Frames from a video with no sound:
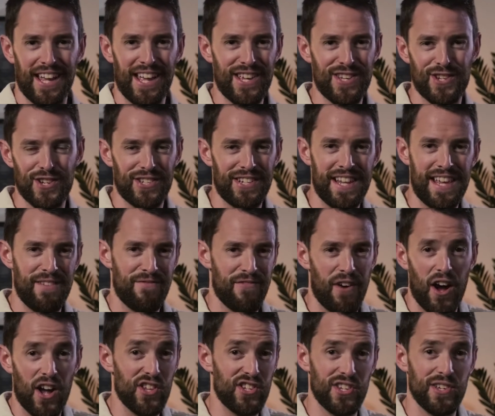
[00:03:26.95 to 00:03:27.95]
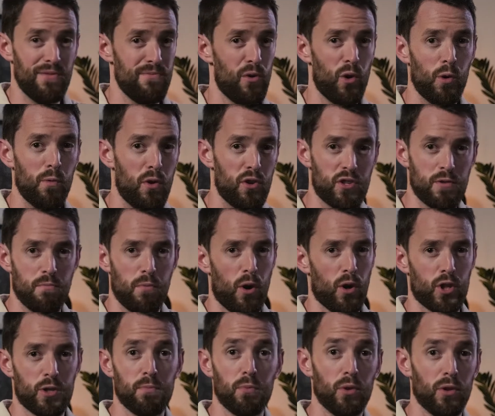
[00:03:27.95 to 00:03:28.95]
He finds it almost
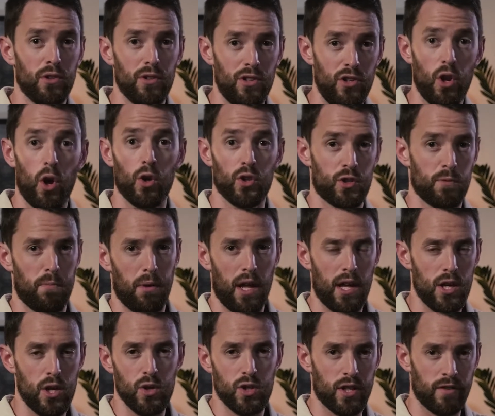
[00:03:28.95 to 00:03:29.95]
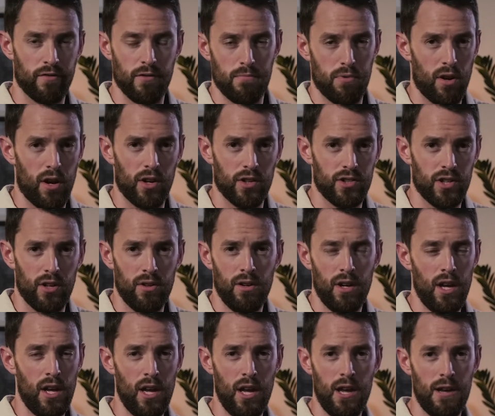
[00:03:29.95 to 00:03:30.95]
impossible not to play using vibrato
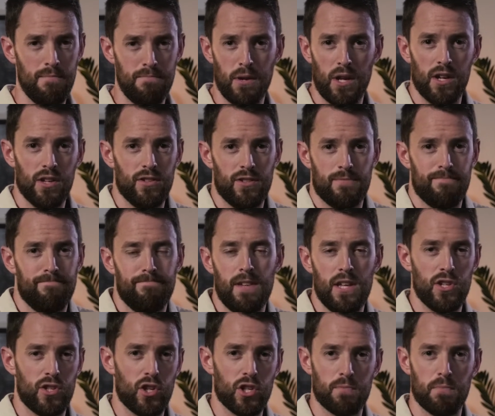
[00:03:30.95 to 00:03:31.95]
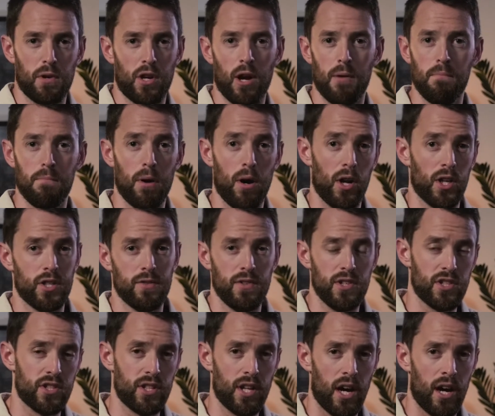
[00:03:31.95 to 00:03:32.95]
because it's just become part of his
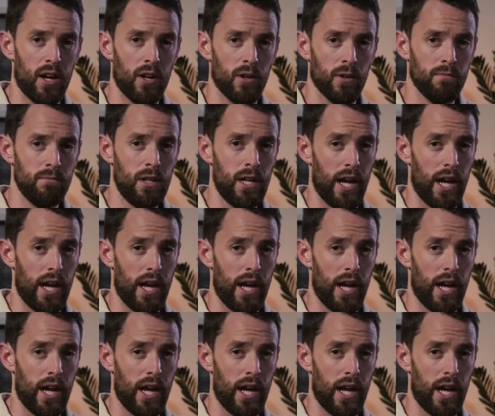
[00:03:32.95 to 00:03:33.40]
style.